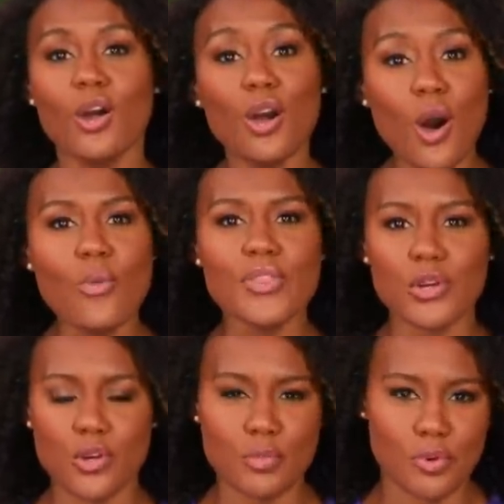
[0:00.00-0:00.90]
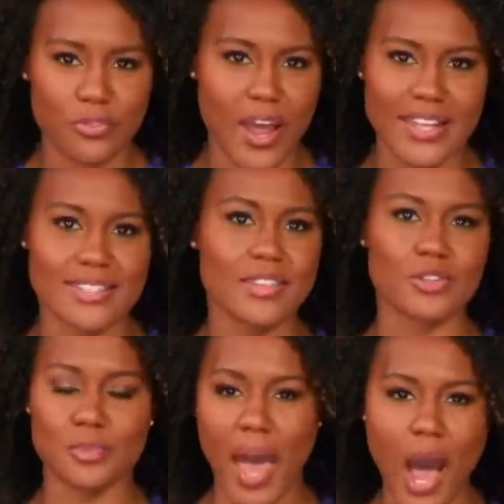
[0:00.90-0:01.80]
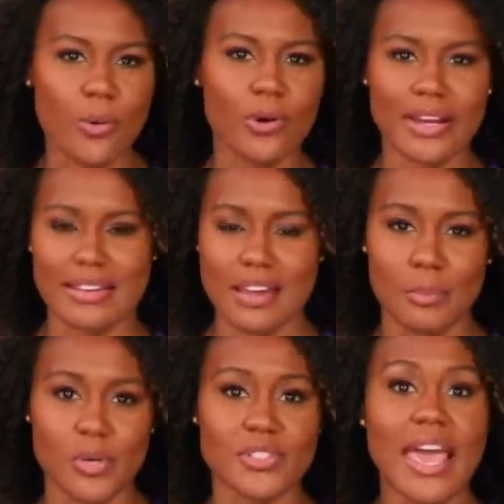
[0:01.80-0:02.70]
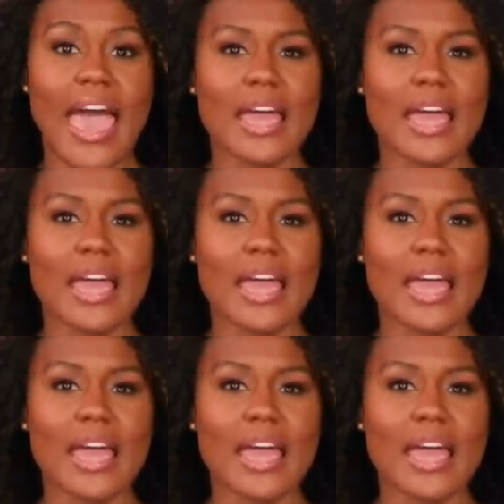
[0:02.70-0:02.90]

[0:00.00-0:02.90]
Go with a group of friends. There's power in numbers.